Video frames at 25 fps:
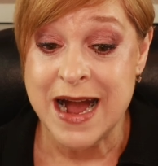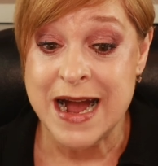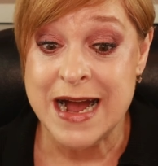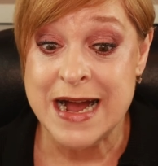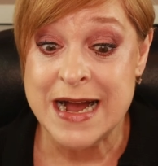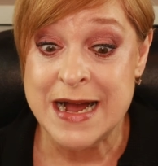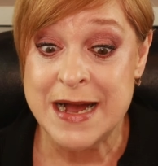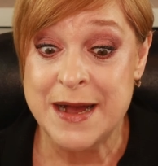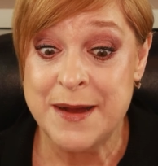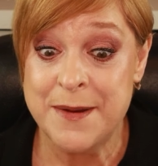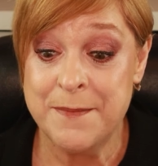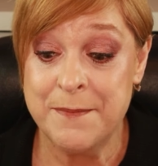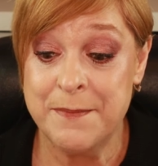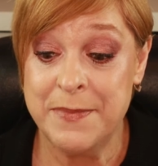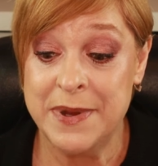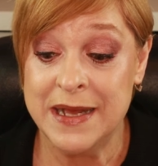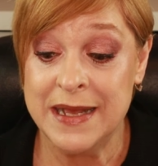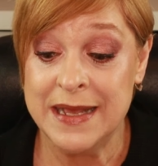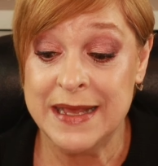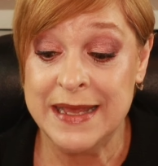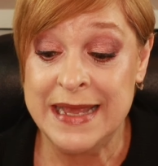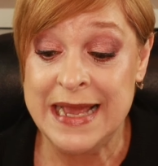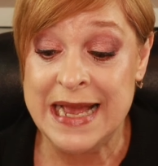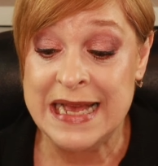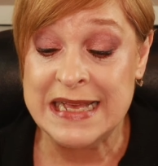Um,
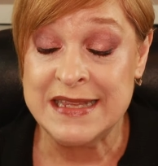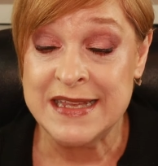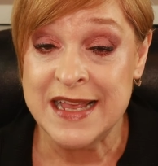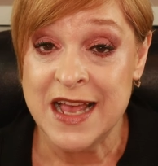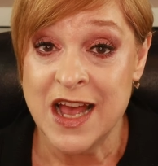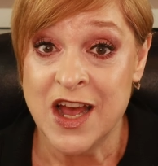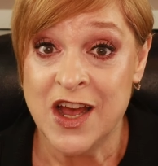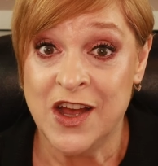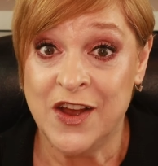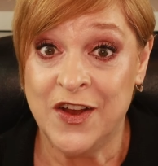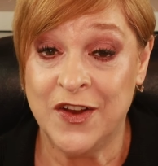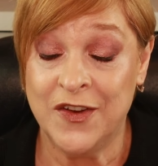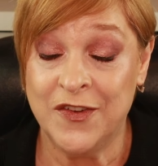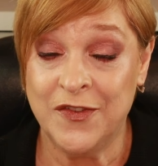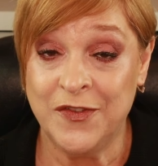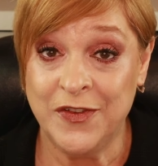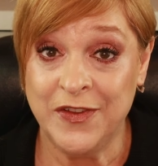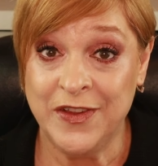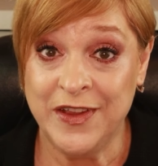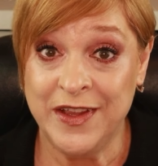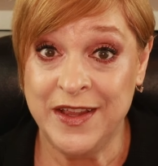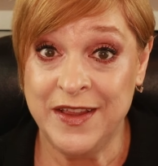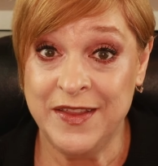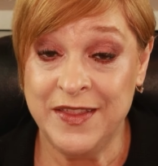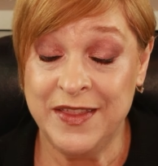but yes,
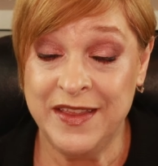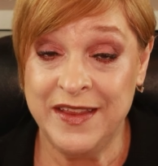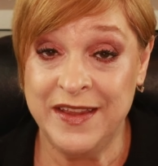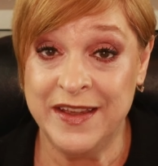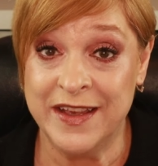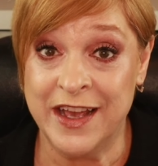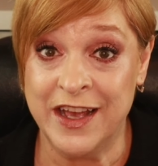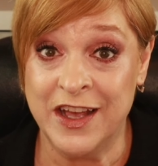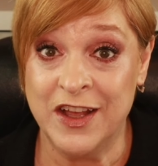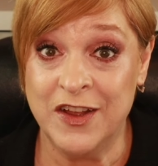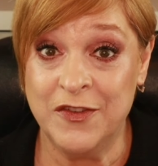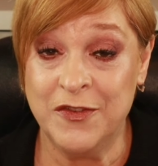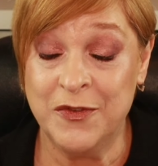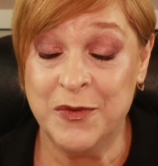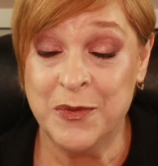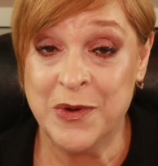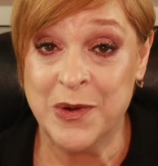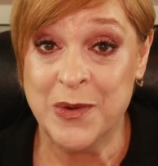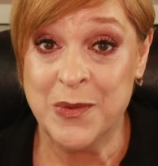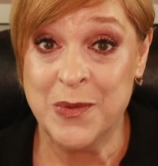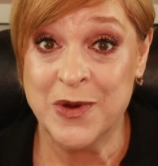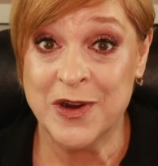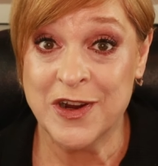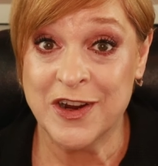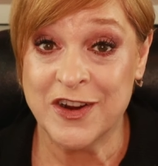hopefully the e.l.f.
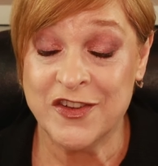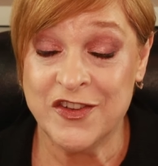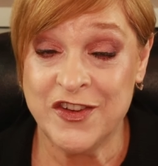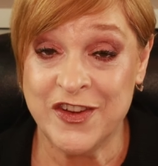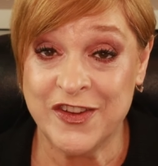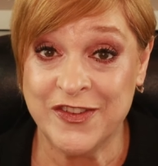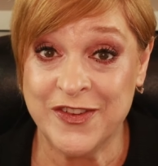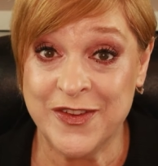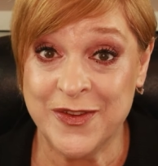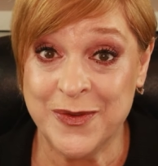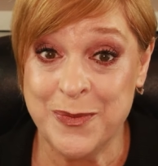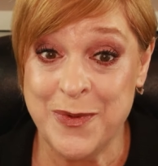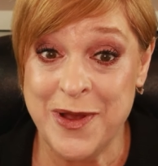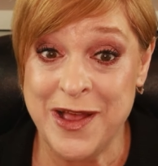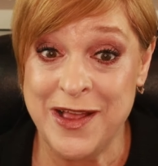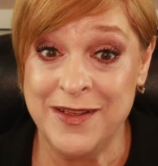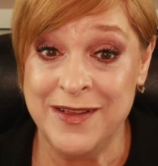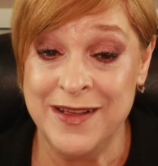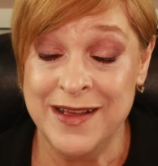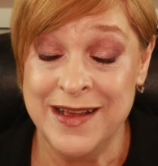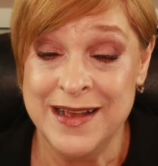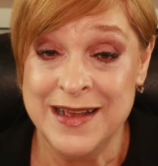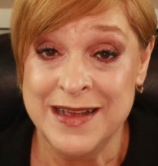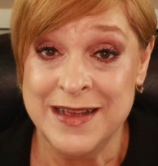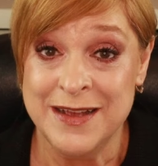will work just as
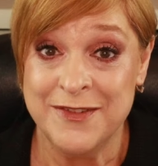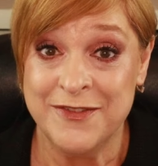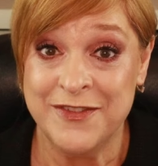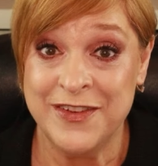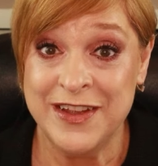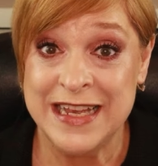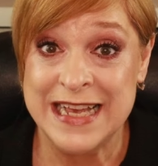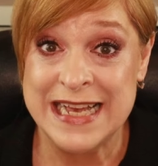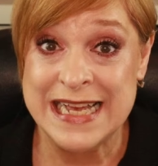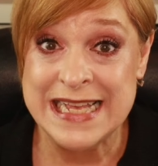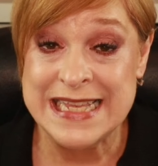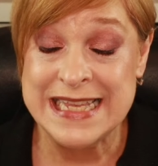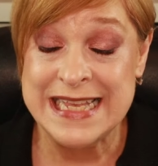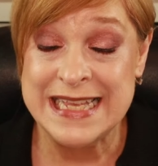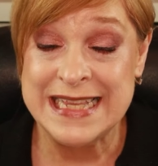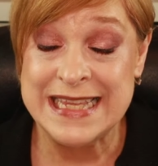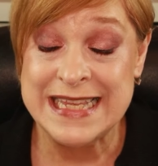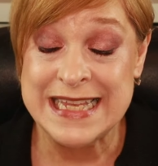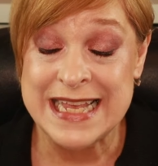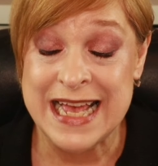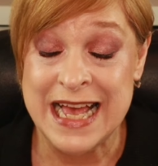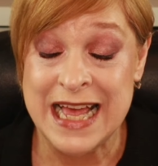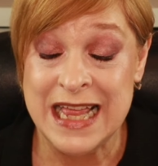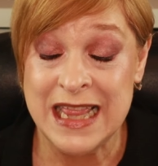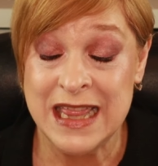well because
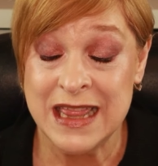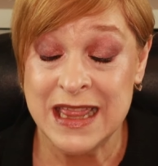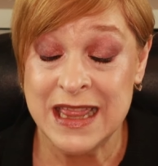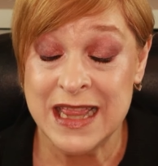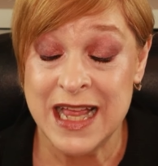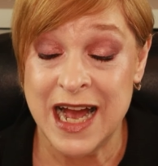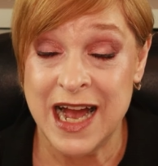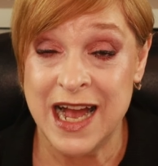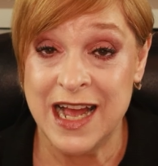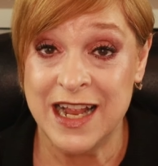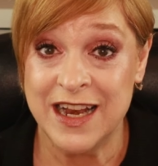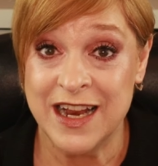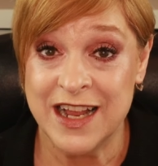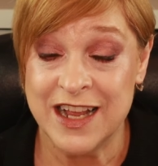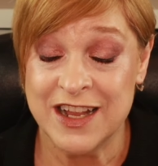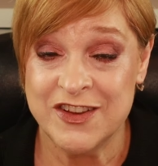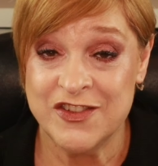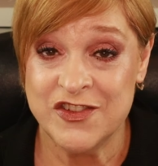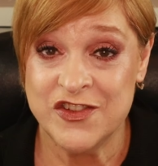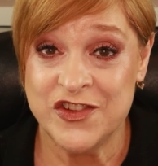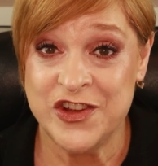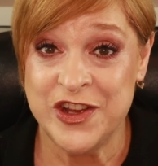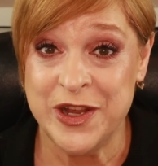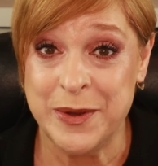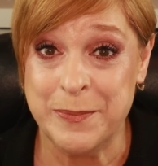it's a lot
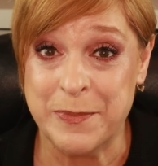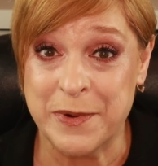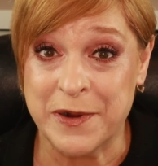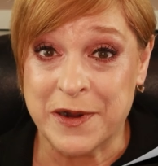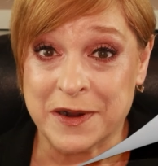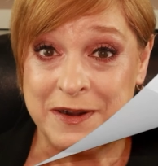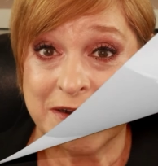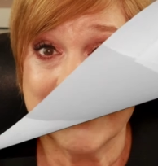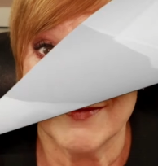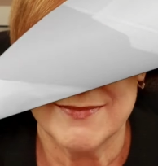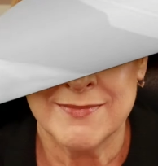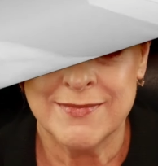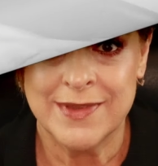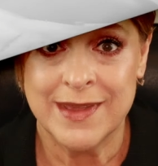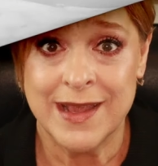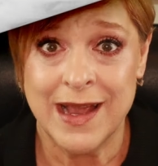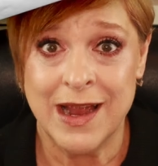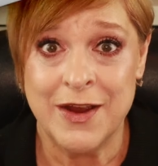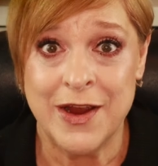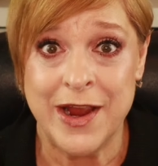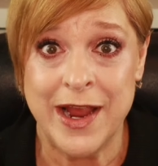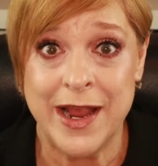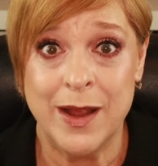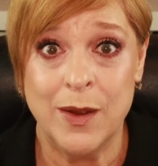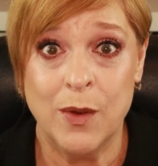cheaper.
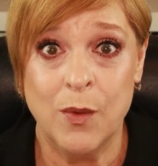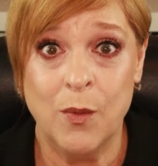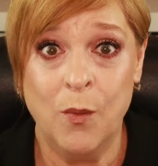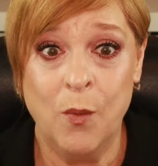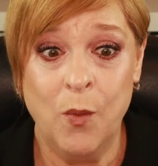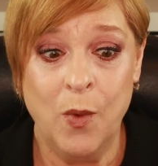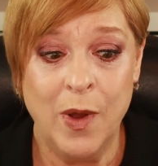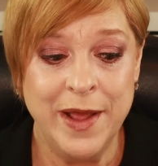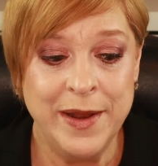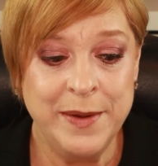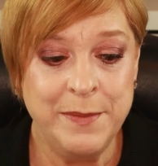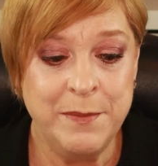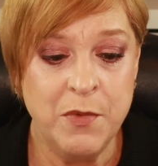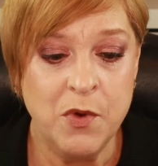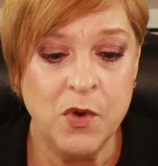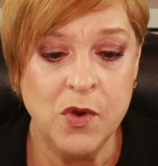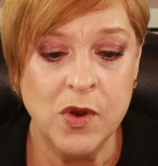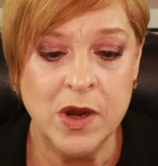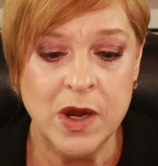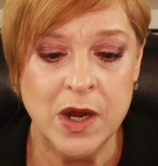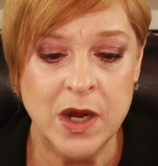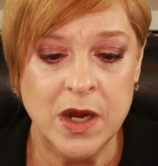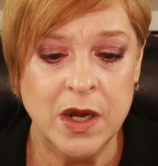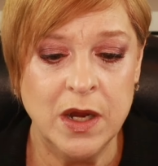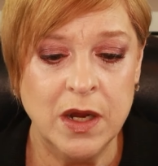All right, one
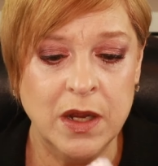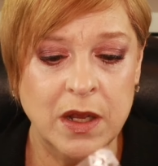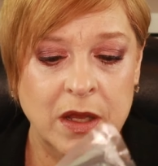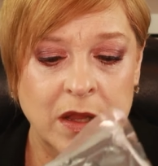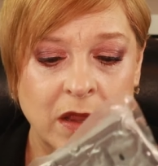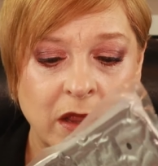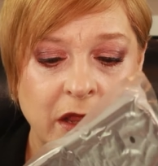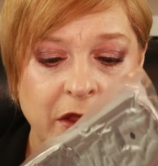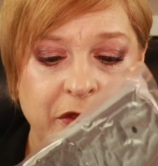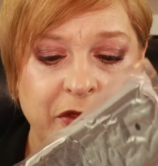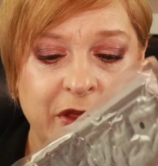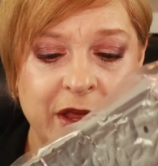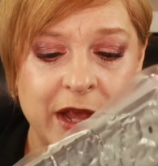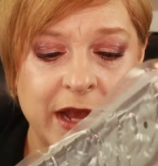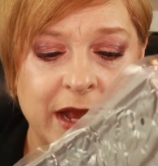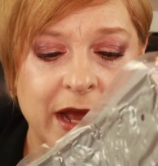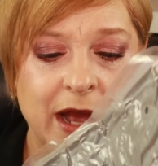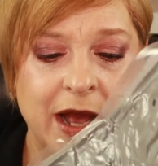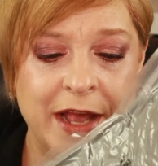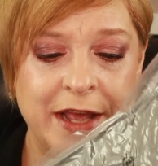more clothing